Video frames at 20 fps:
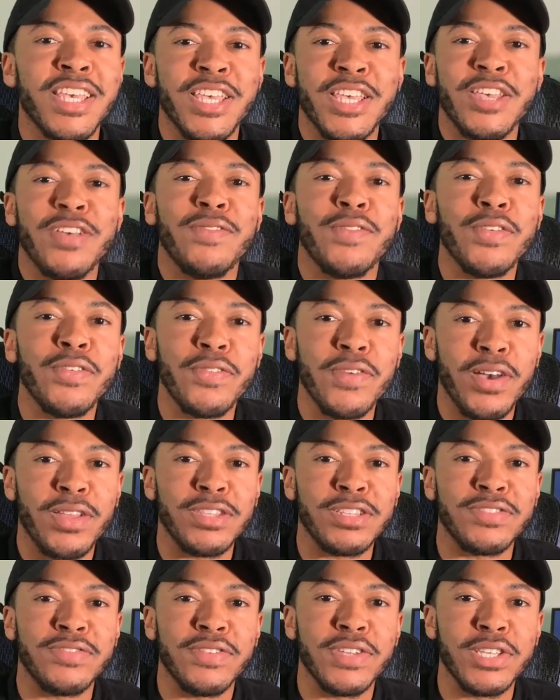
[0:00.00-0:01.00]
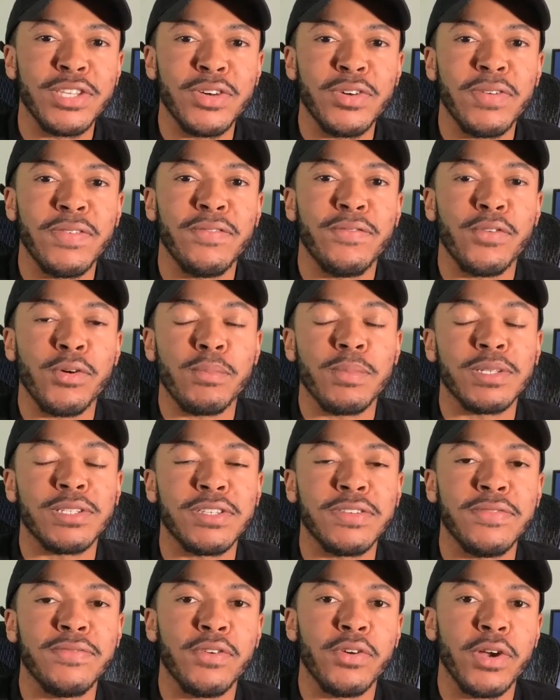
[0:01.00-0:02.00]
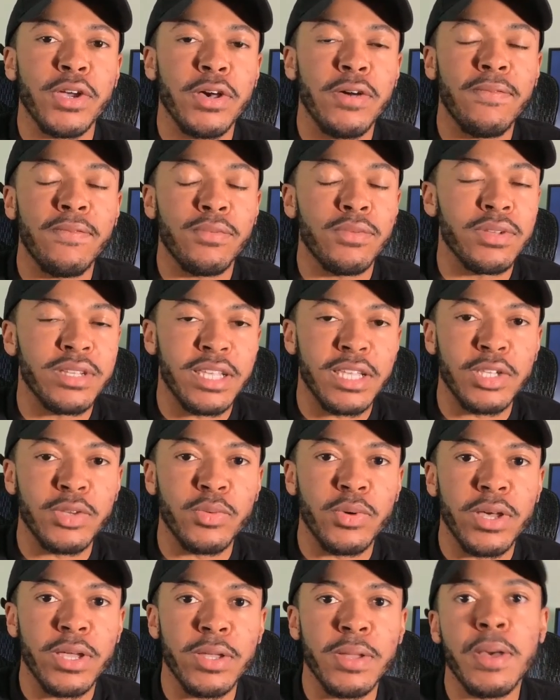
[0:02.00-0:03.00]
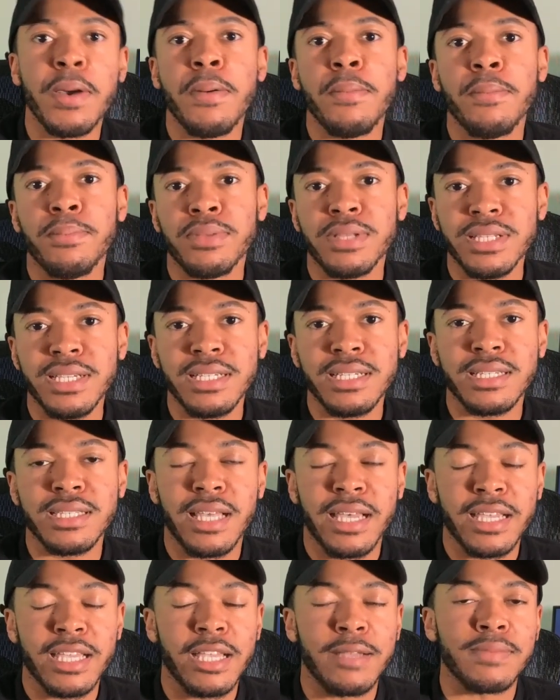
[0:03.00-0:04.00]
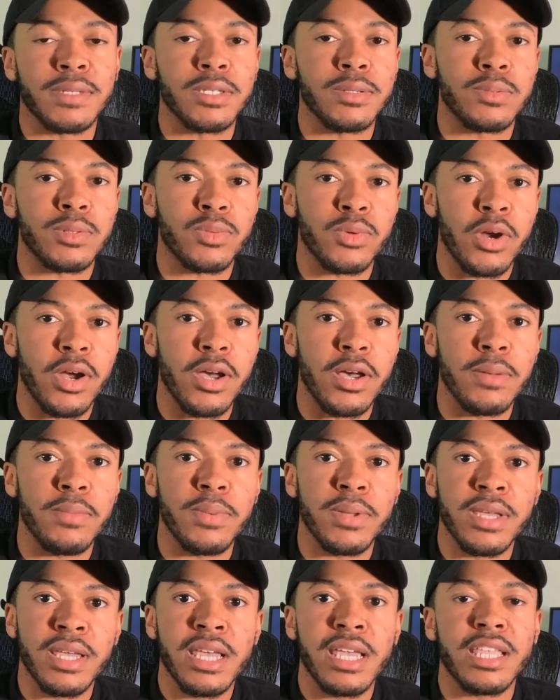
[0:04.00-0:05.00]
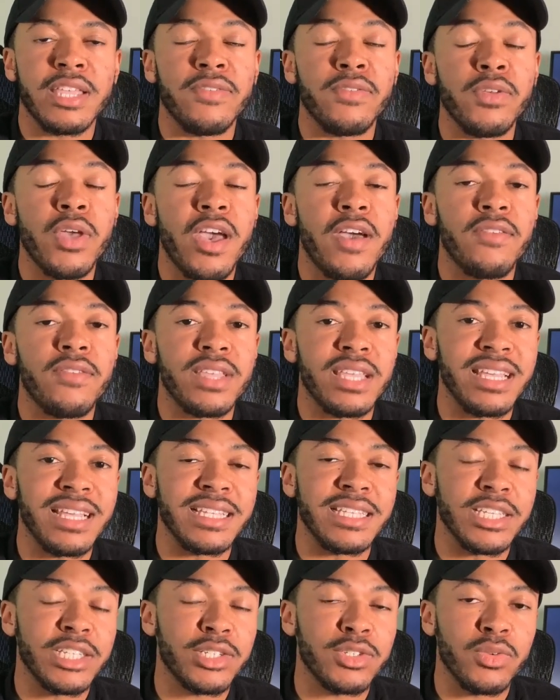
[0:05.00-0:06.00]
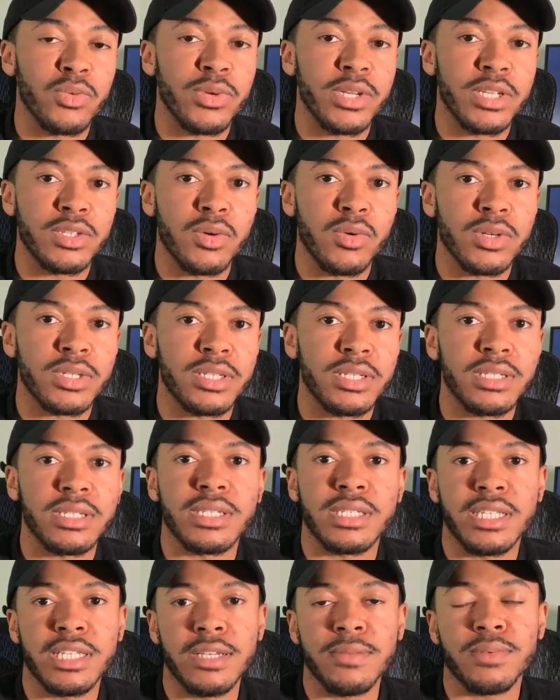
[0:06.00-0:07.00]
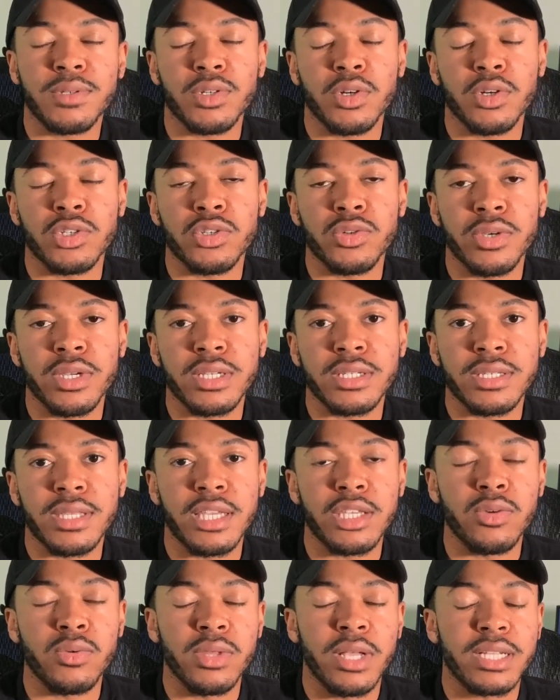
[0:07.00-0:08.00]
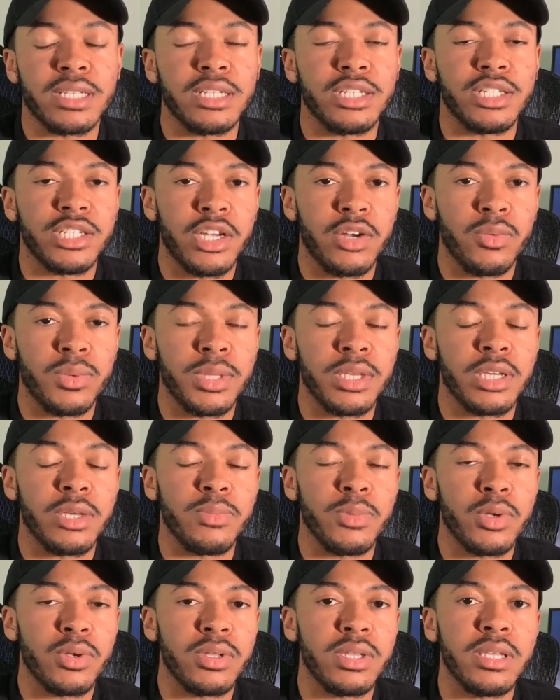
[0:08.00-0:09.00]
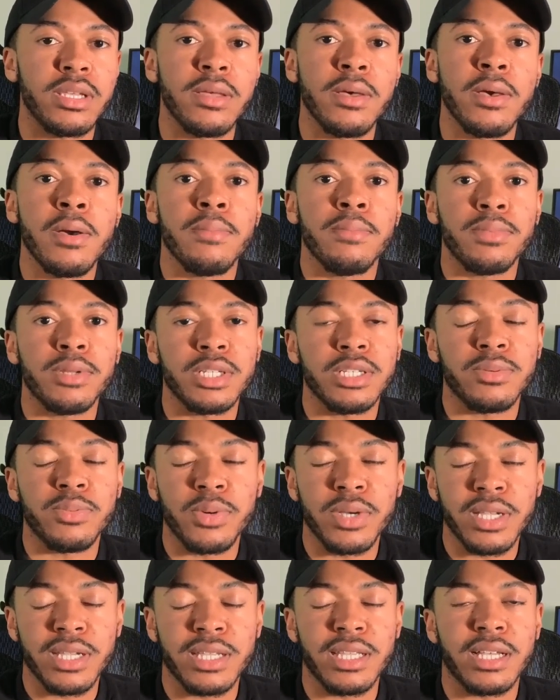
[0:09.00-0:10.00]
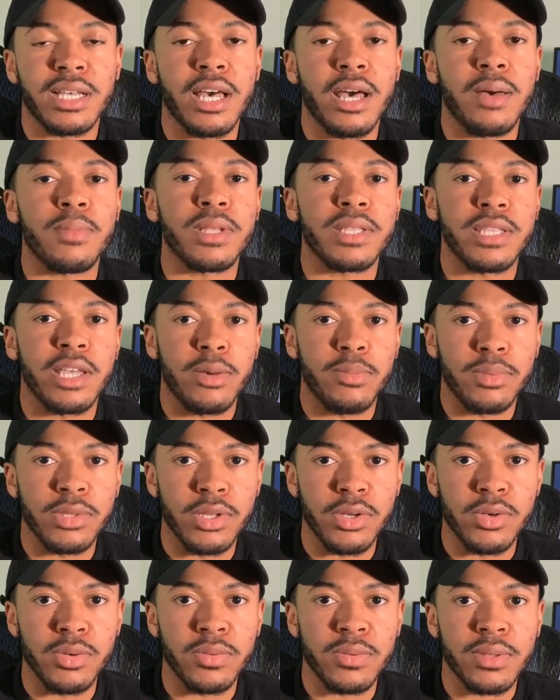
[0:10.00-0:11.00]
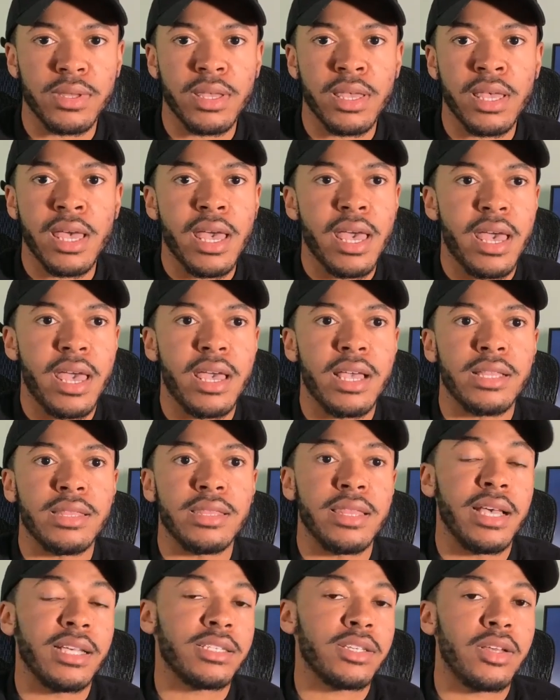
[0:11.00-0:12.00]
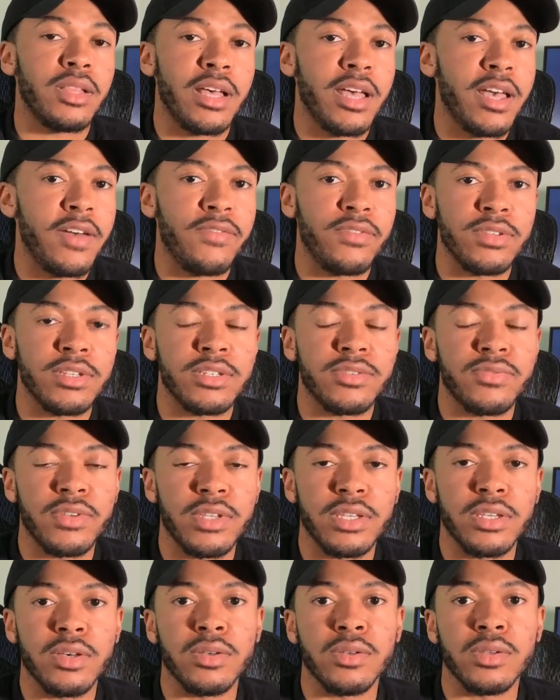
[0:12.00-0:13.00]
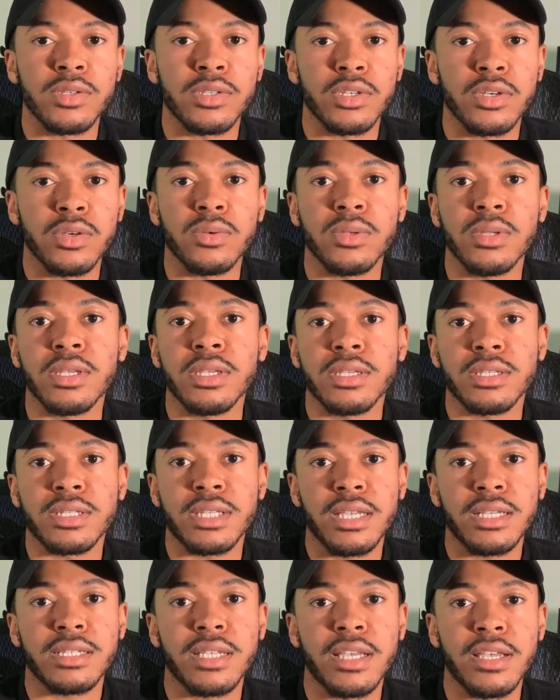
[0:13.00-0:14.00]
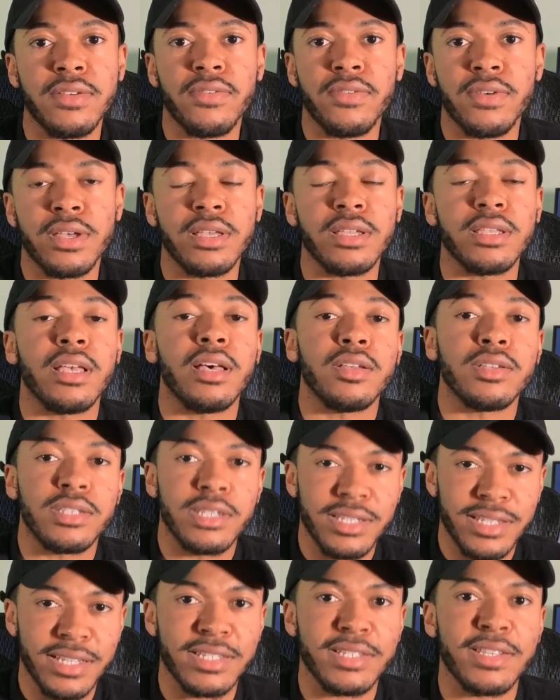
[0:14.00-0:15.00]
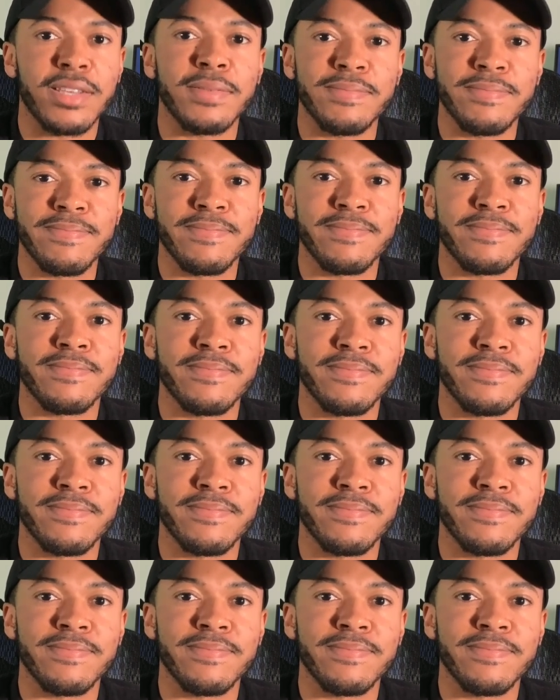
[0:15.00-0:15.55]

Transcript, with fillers: If you found this video informative or helpful in any way, please like and subscribe. And if you have any additional resources, tips, or tricks that you would like to share with the community, please put it in the comment down below. And that's all I have for this video, so stay safe and I'll see you next time.